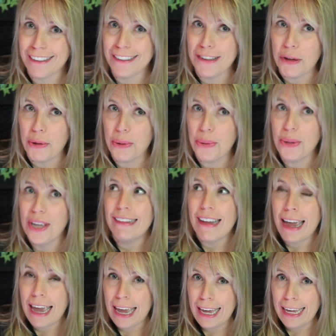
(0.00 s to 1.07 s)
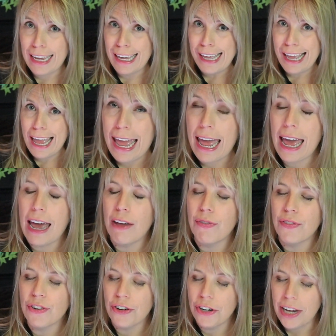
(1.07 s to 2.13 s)
So day
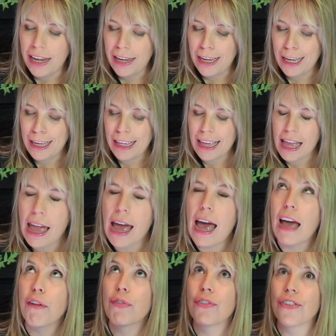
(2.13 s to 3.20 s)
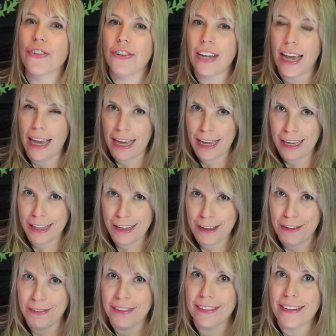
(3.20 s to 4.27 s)
after day after day
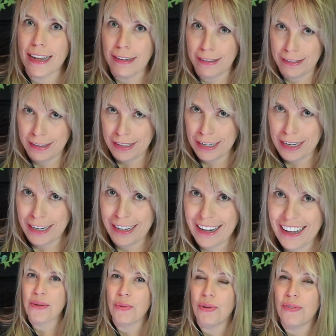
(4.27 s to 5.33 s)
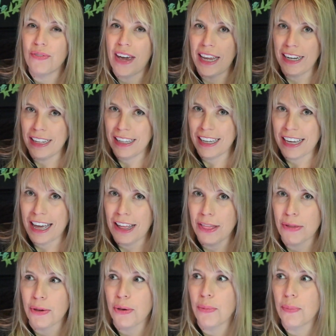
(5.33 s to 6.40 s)
of stenciling, we finally got
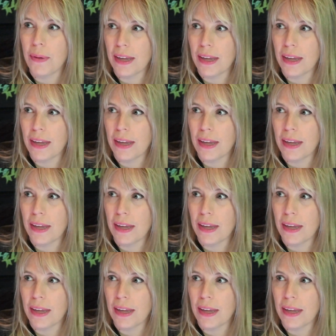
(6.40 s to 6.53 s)
through,